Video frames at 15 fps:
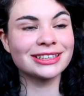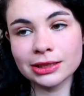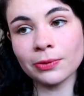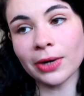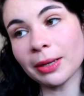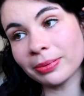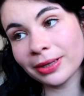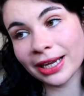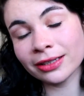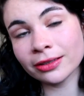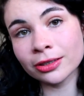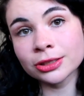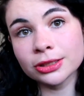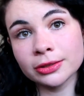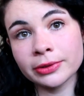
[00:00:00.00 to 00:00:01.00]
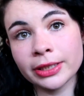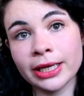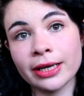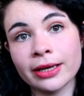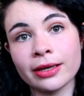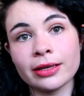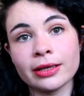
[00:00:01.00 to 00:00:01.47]
So what I planned on
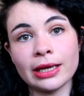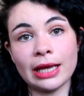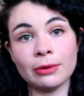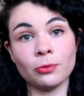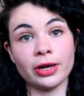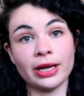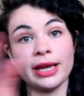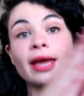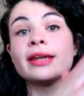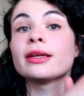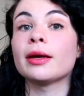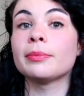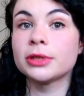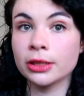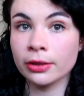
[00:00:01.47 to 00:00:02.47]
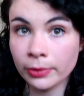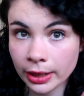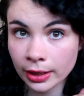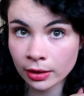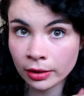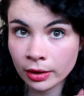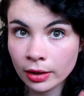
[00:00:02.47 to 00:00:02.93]
doing and what I ended up
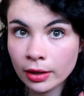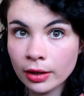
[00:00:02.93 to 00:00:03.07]
doing